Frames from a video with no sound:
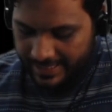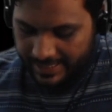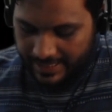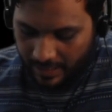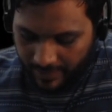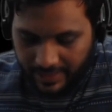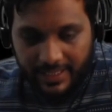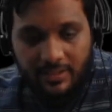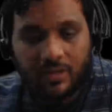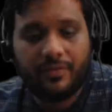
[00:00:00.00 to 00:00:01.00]
Now in
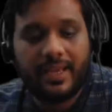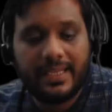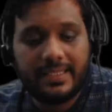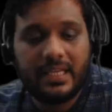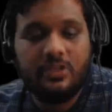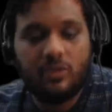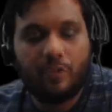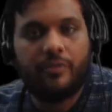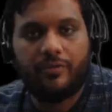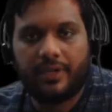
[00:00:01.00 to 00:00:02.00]
case of SA
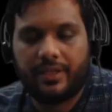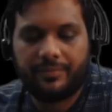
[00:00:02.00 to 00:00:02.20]
250,